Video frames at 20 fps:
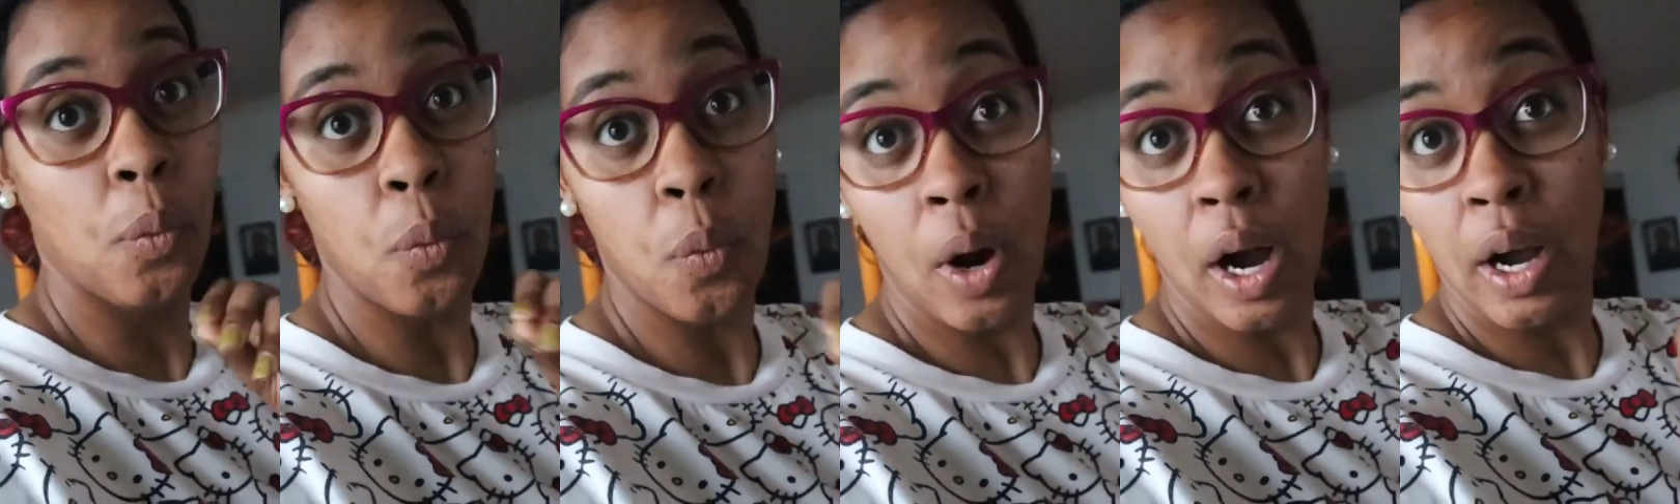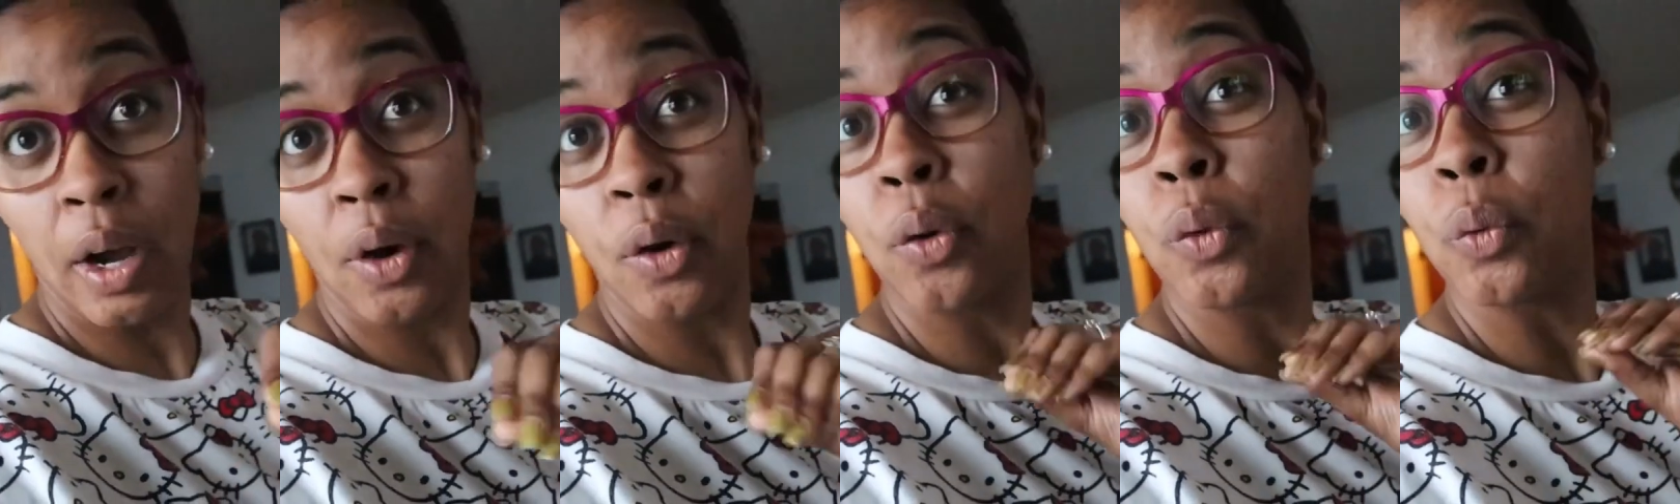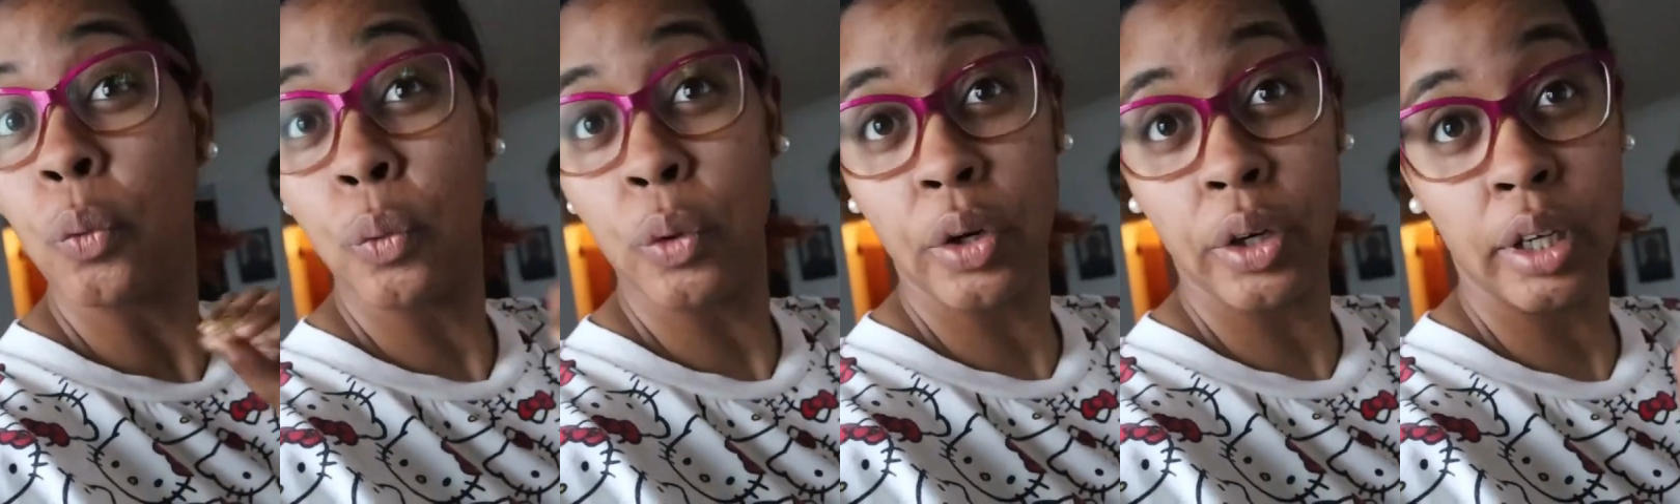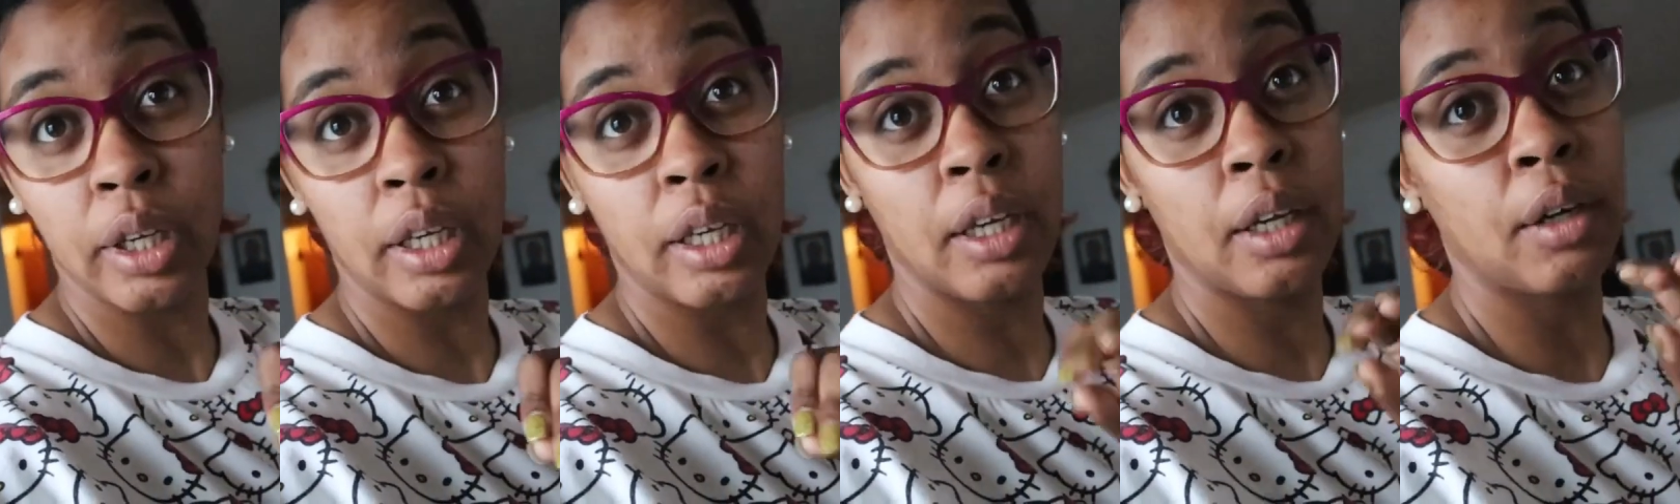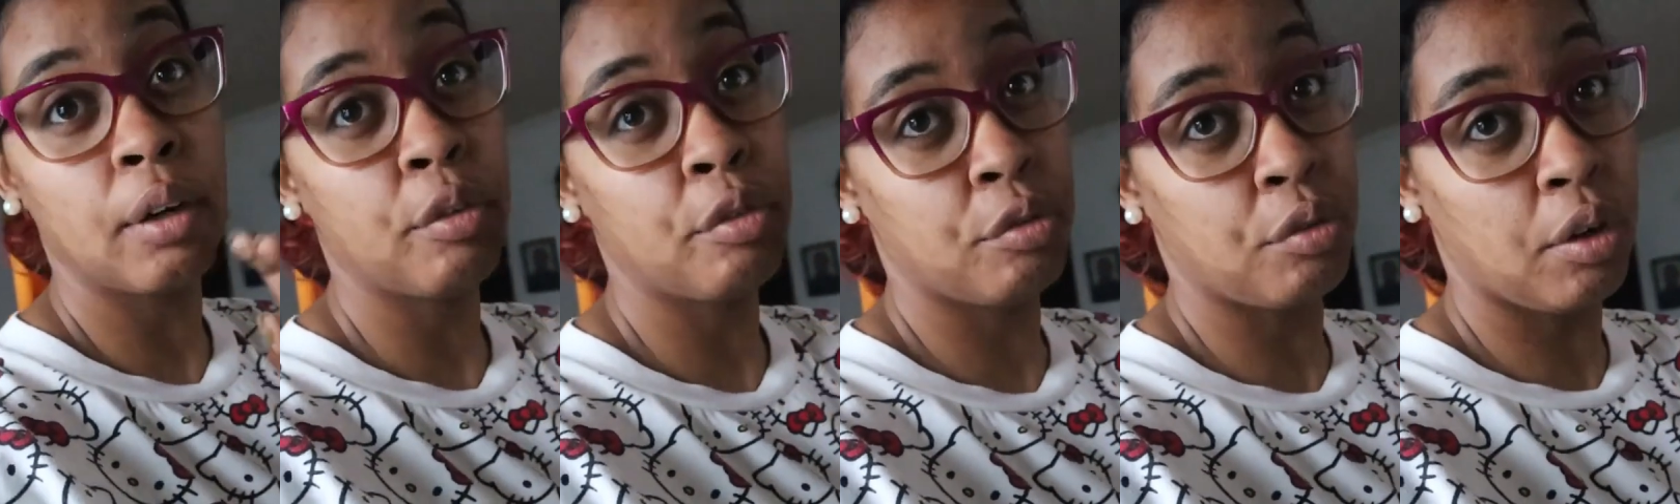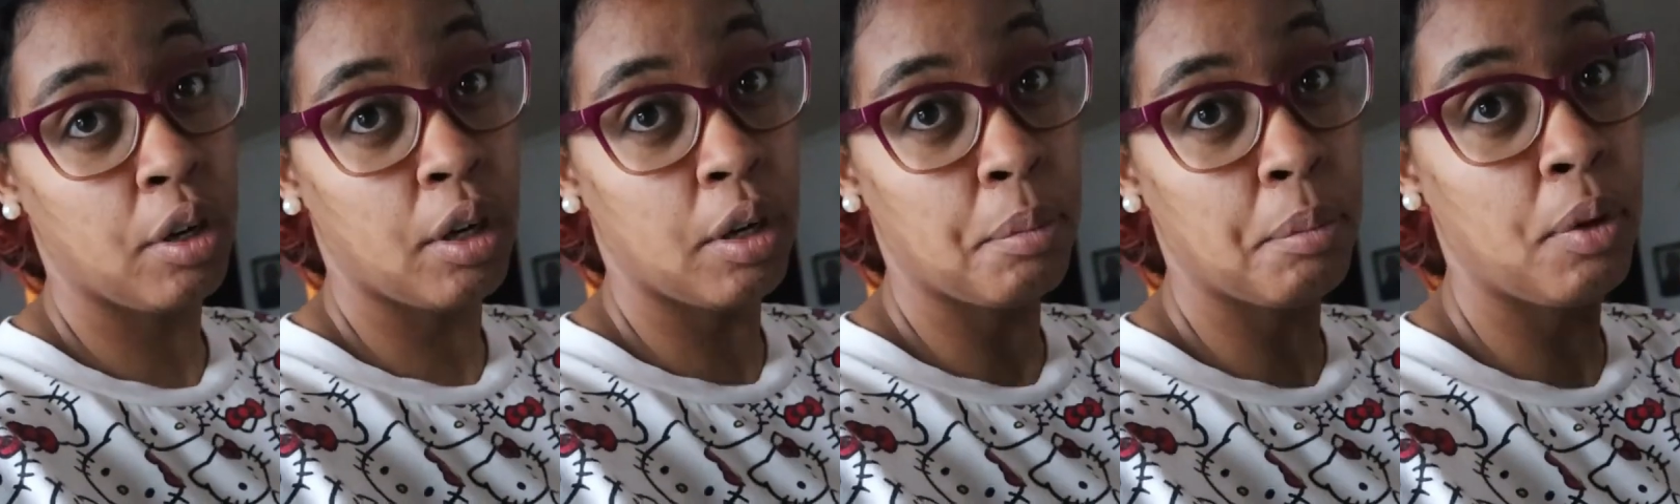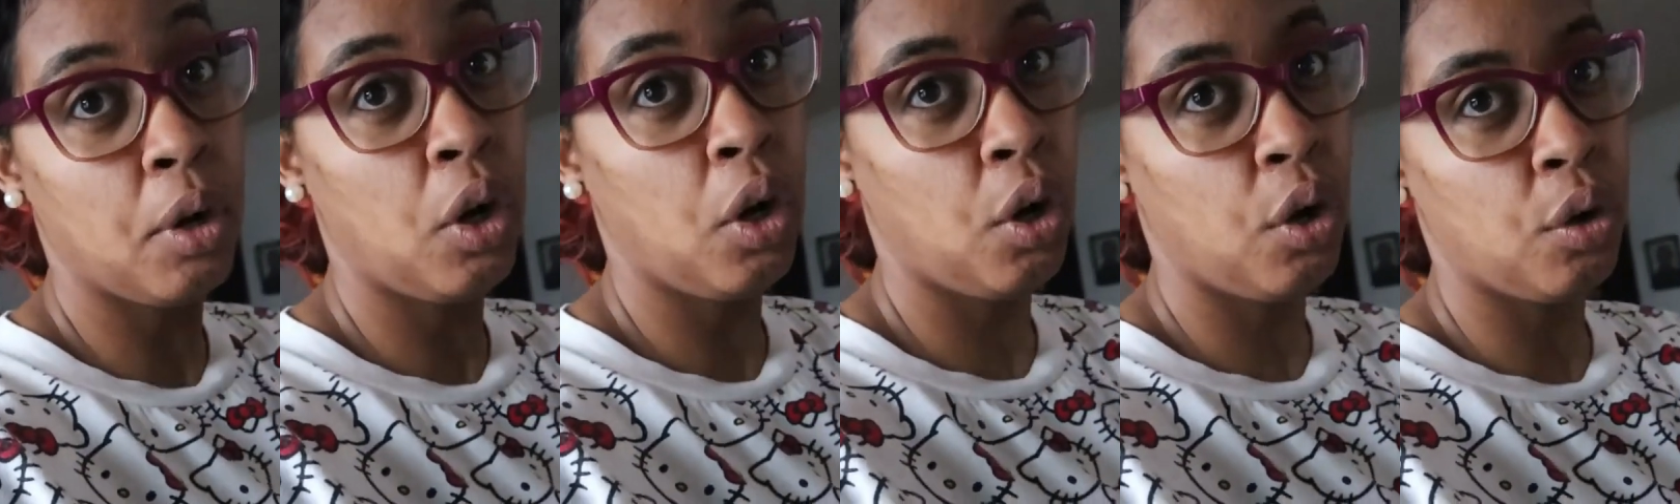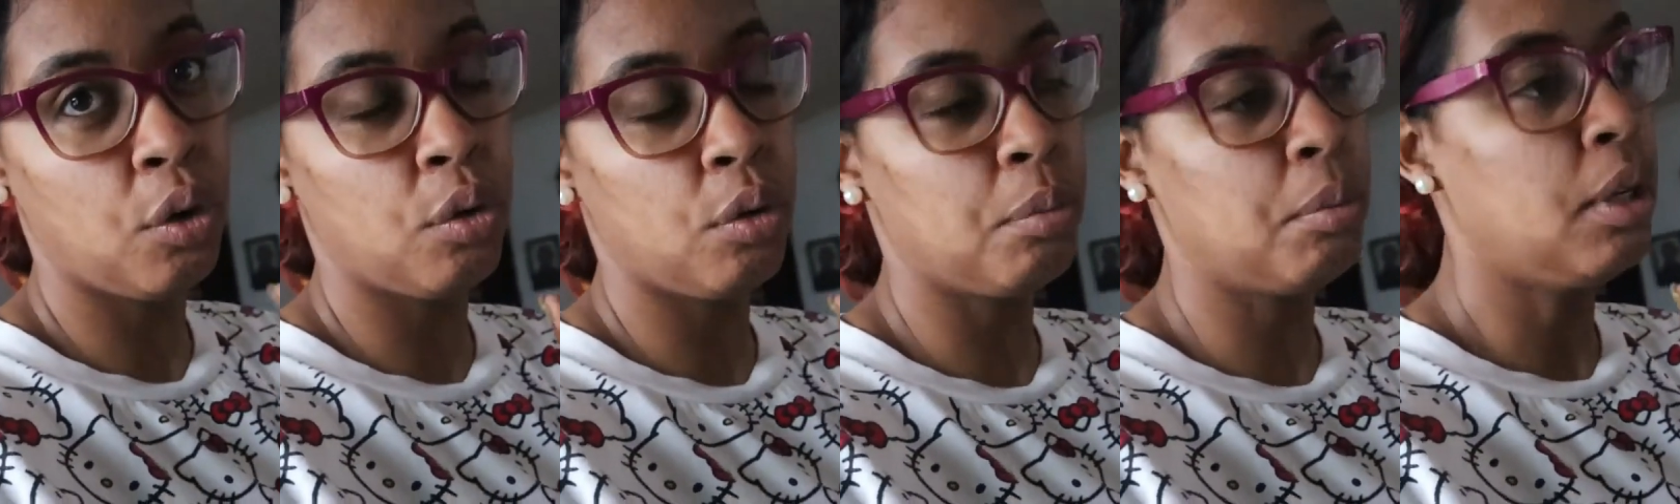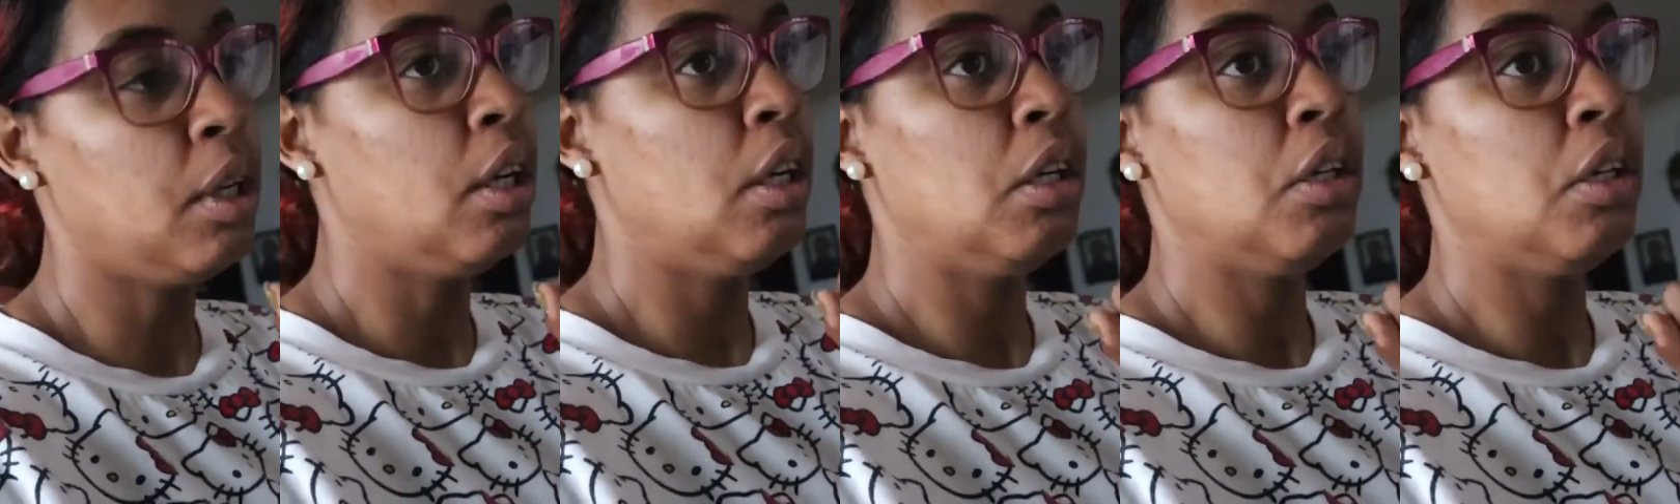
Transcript: while working from home